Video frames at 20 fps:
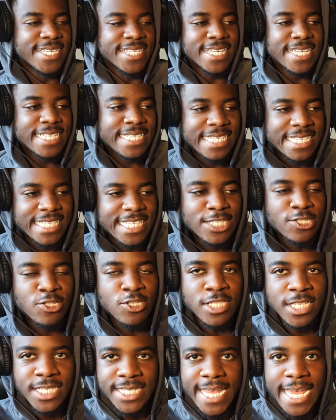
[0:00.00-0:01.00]
This this
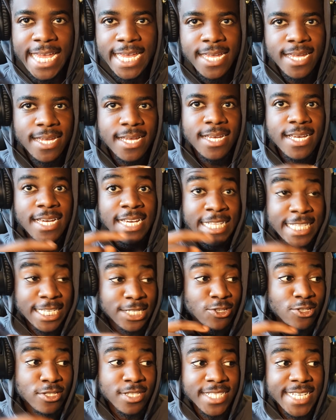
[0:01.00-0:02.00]
was the day,
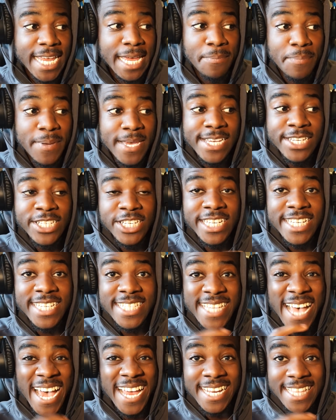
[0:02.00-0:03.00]
this was the day PSG
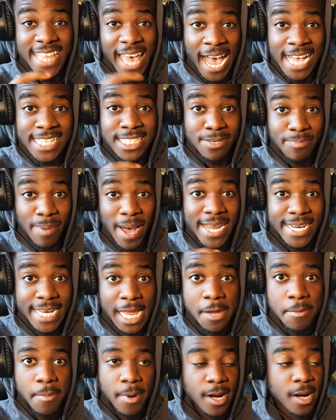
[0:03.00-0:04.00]
decided they had to buy
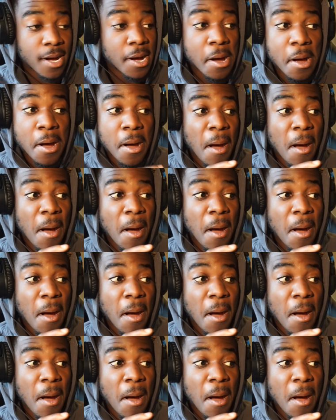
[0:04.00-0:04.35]
Neymar.